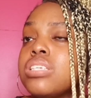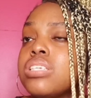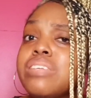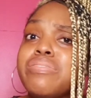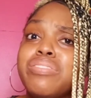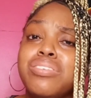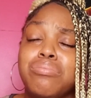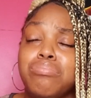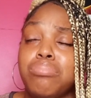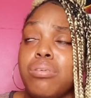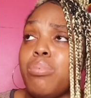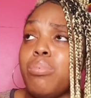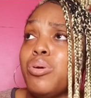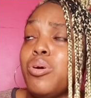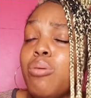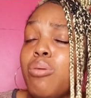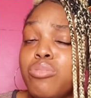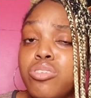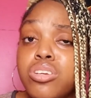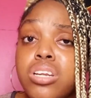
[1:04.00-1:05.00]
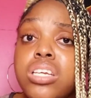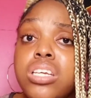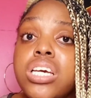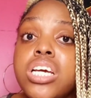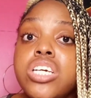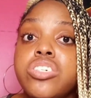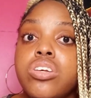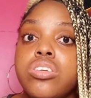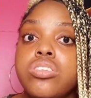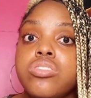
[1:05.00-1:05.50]
even probably
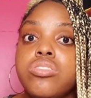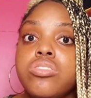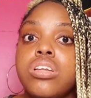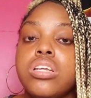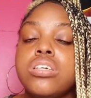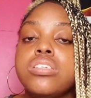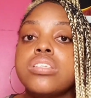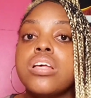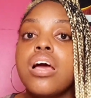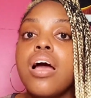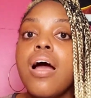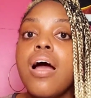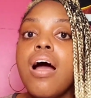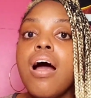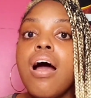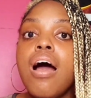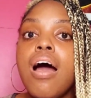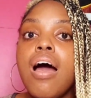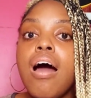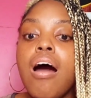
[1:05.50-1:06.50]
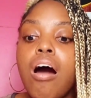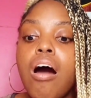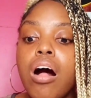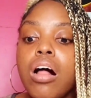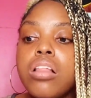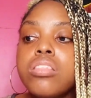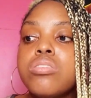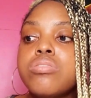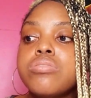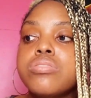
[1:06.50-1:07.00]
communication studies,
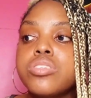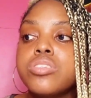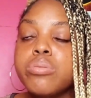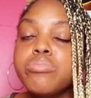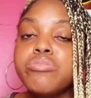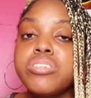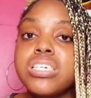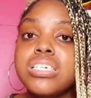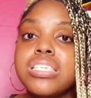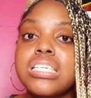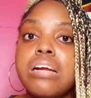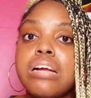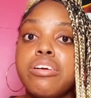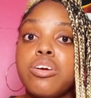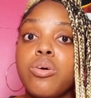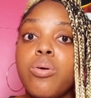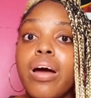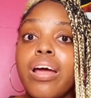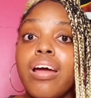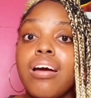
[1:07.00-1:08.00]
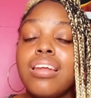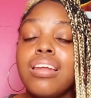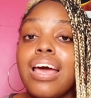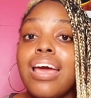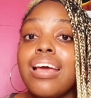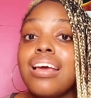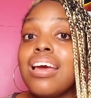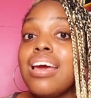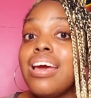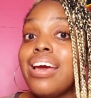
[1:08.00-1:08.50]
all those subjects that require
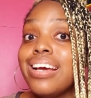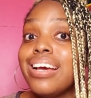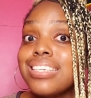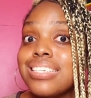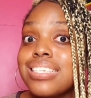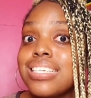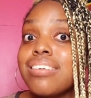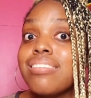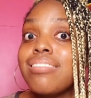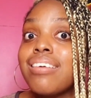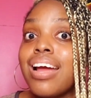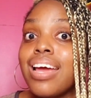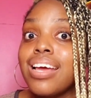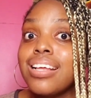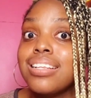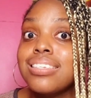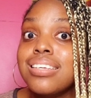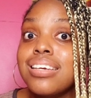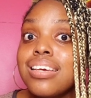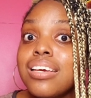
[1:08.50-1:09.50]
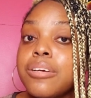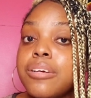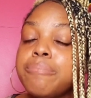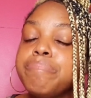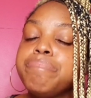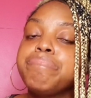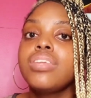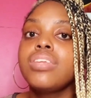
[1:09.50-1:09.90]
like essay writing.